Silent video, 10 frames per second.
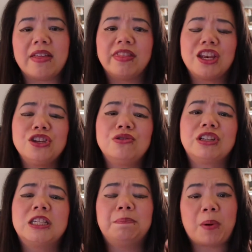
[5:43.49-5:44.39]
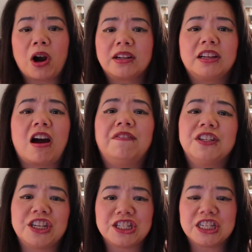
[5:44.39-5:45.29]
And then you could spark the
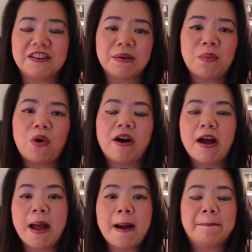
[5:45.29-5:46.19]
conversation even more